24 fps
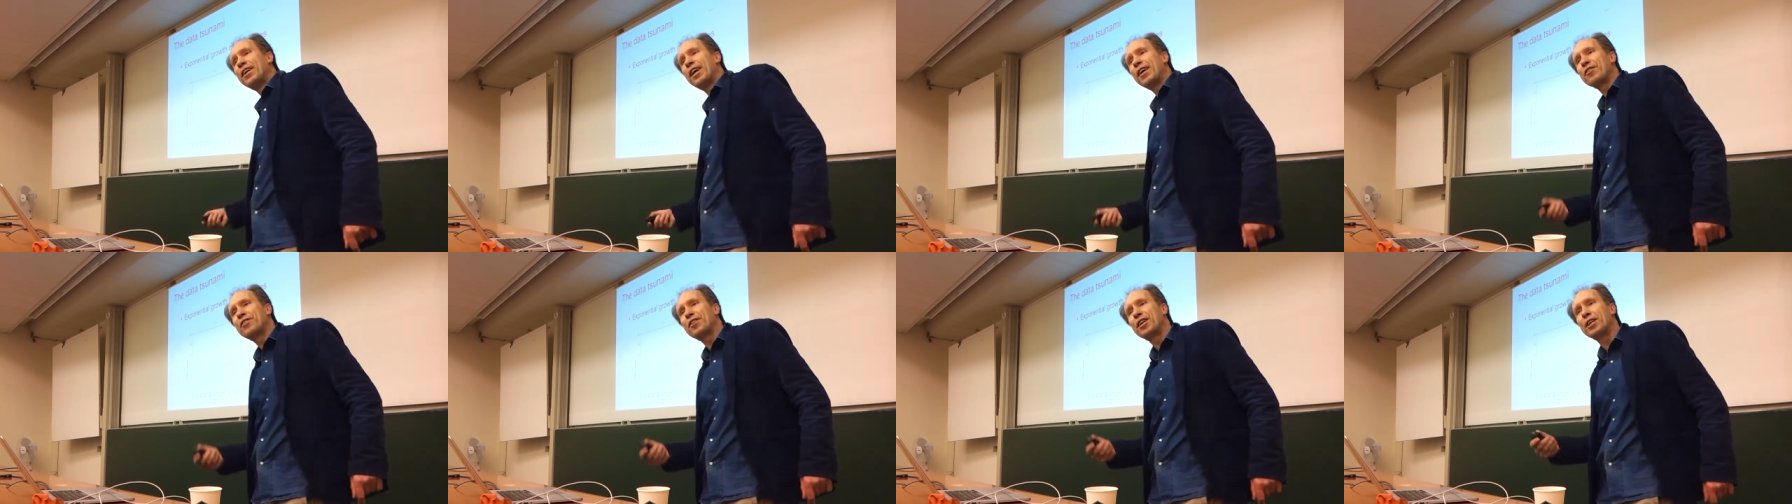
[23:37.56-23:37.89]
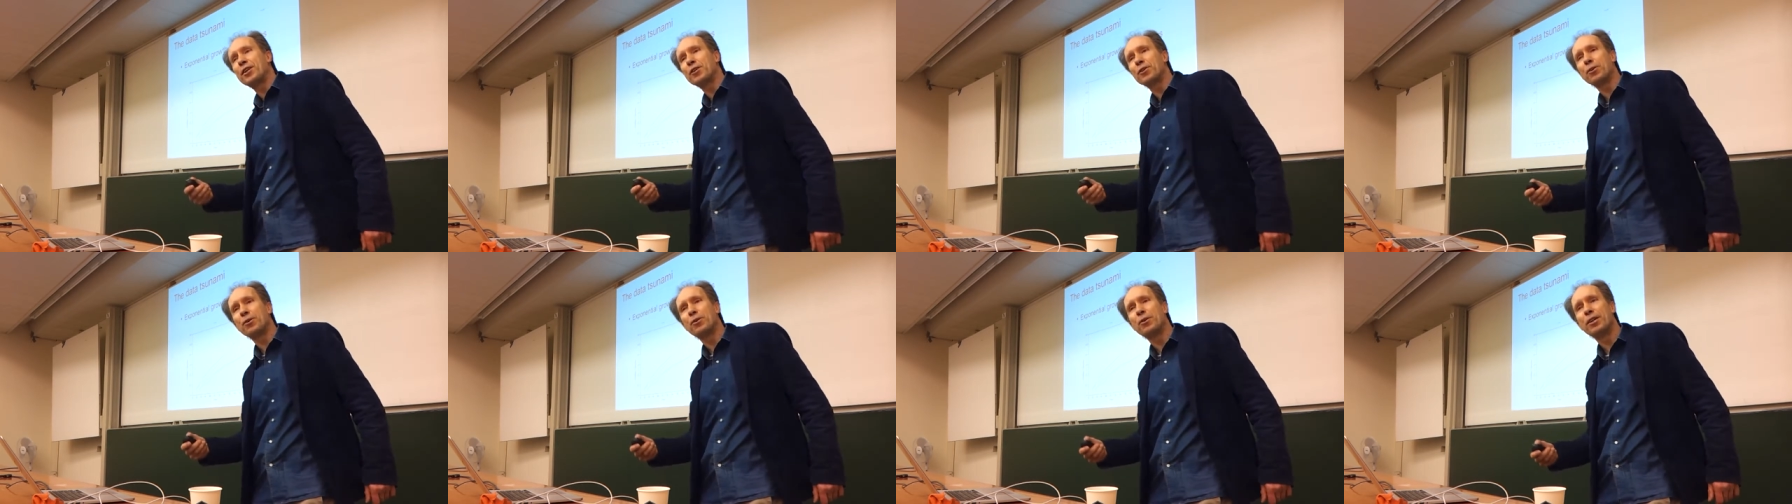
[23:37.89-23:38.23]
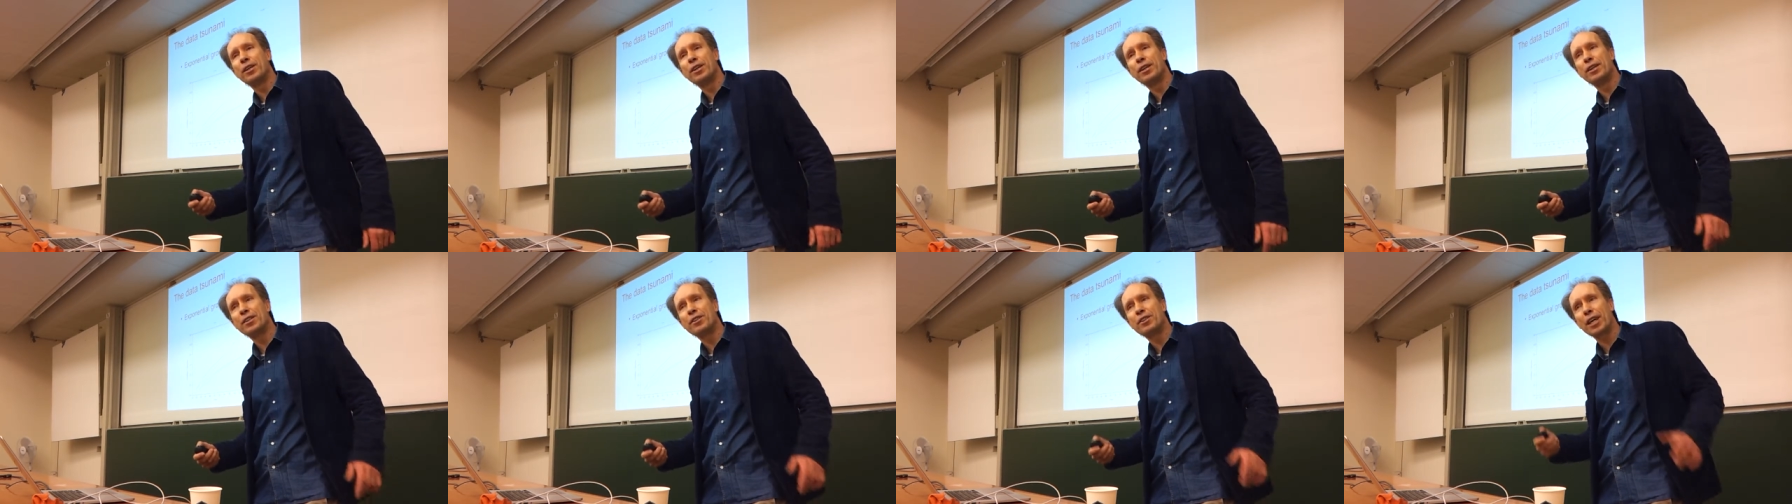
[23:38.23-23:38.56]
I'll tell you,
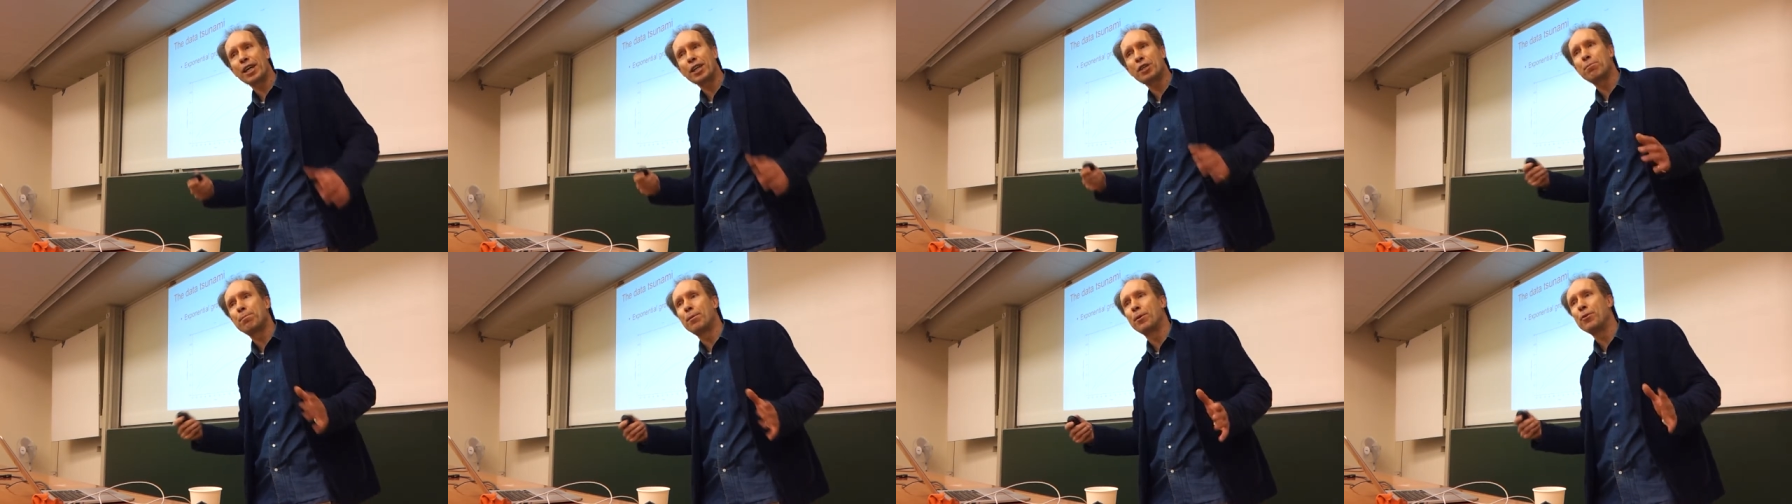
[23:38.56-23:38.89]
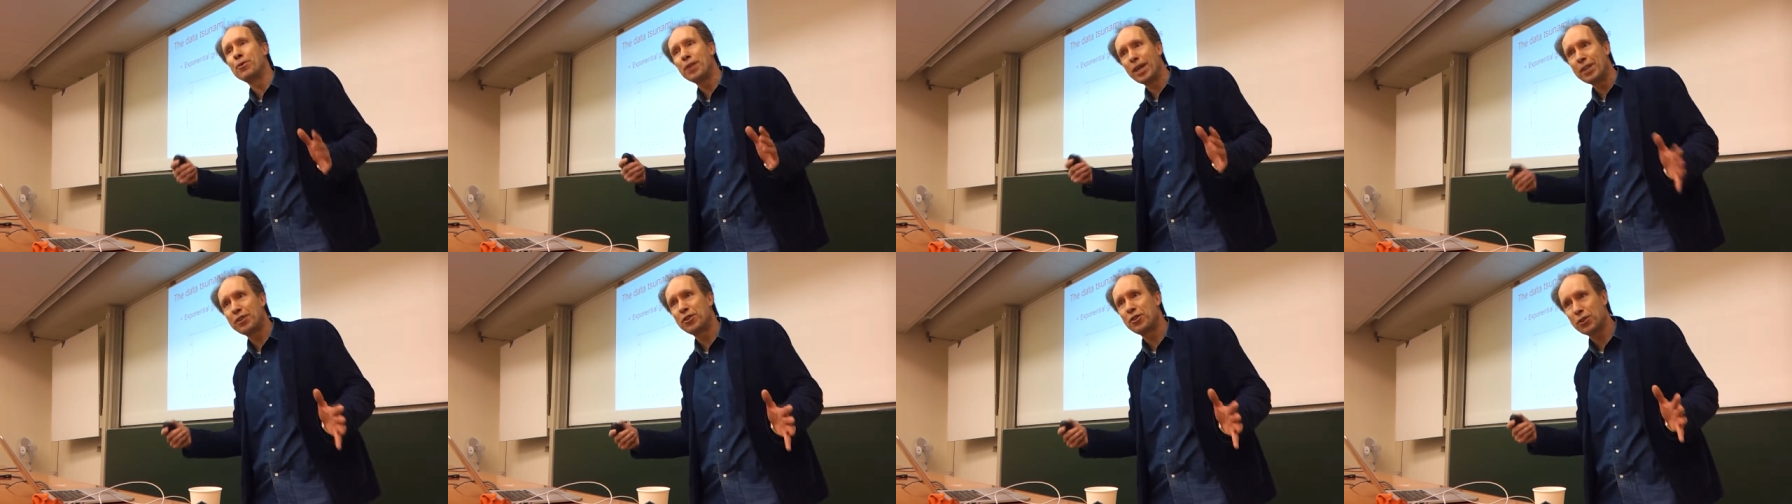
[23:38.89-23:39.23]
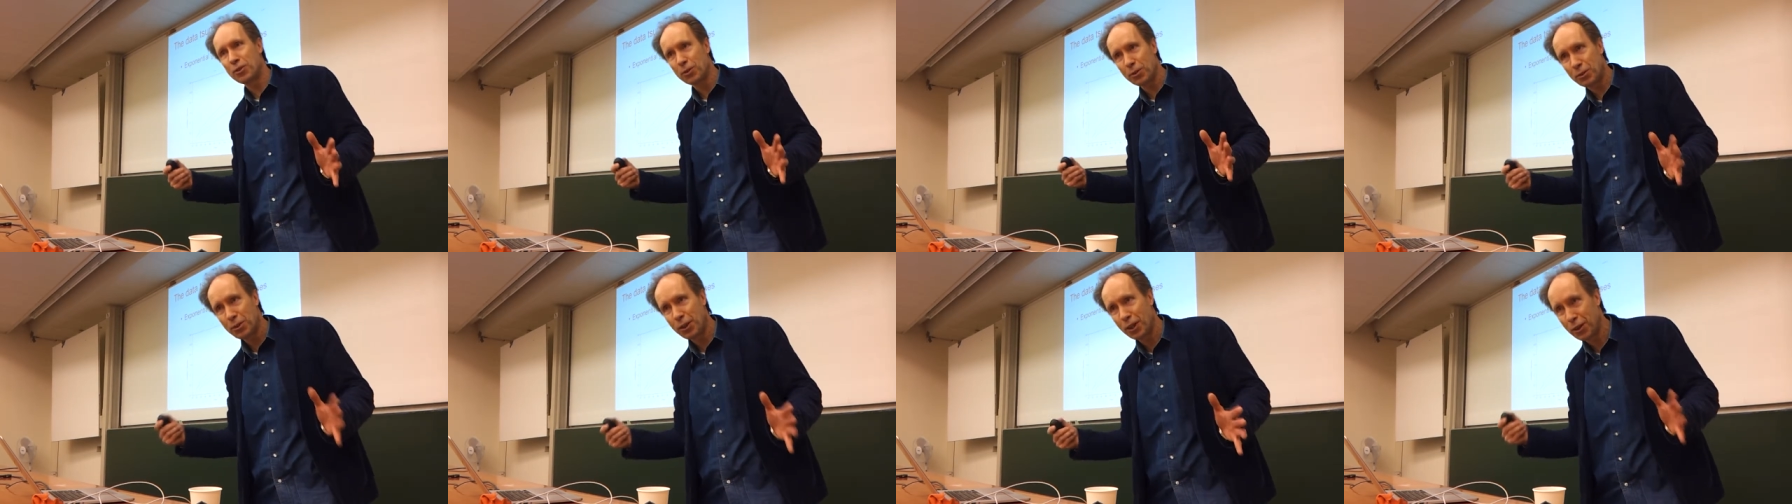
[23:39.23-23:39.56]
it's
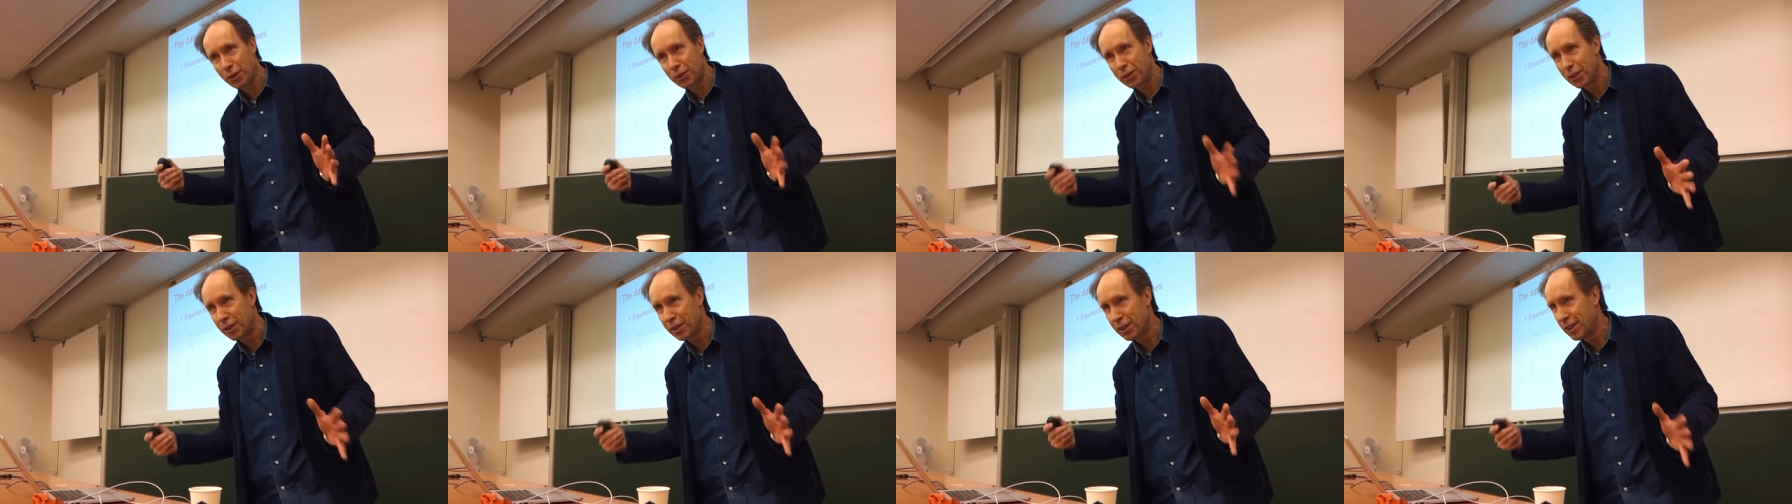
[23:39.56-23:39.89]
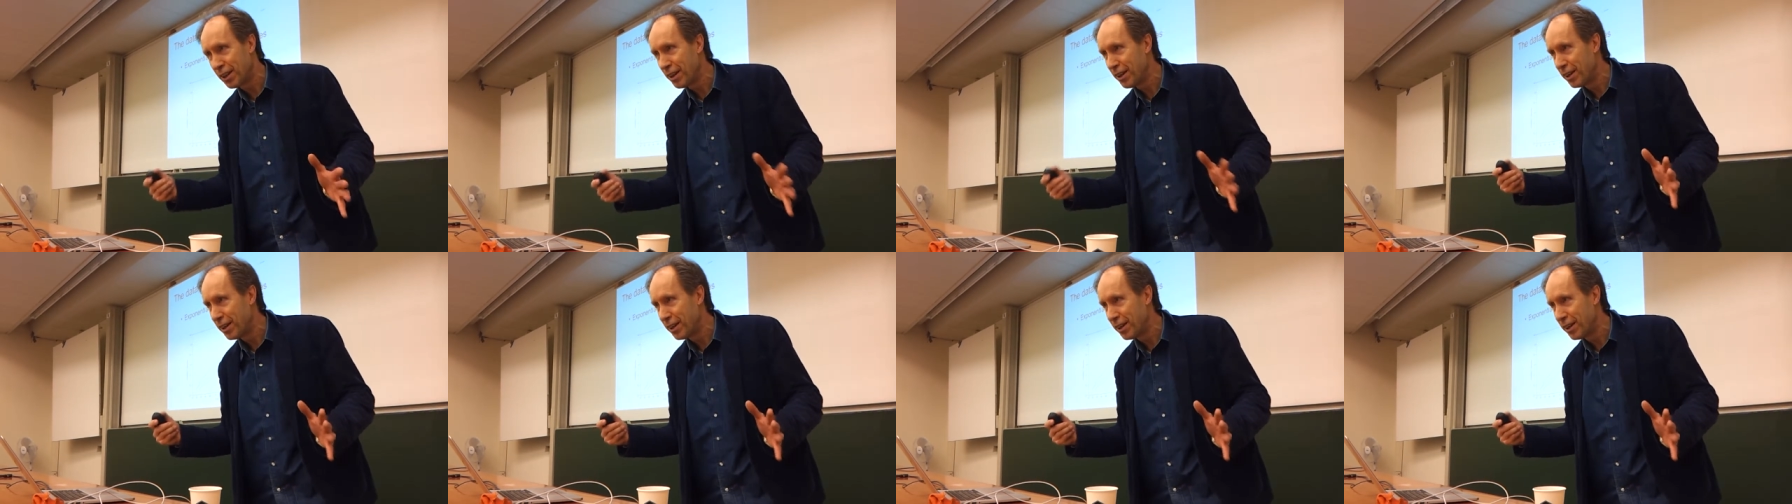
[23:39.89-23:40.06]
exponential growth.